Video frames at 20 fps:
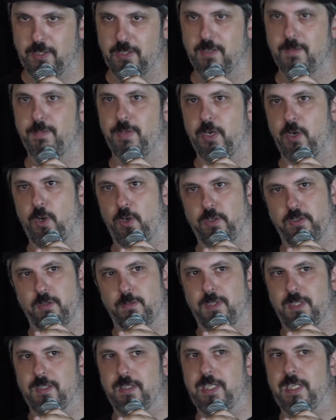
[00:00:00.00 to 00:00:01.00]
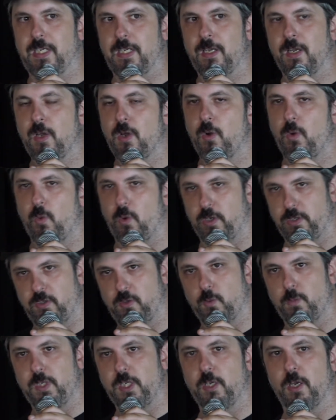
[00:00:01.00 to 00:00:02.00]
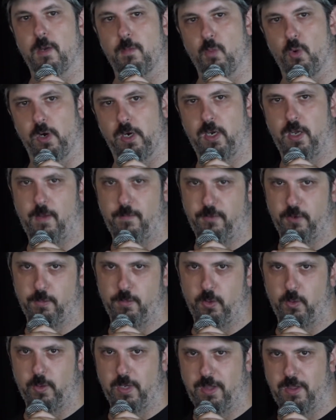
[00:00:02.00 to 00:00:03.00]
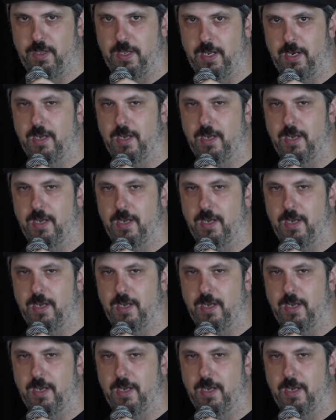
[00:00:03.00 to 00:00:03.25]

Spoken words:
but ultimately once you become more comfortable with it,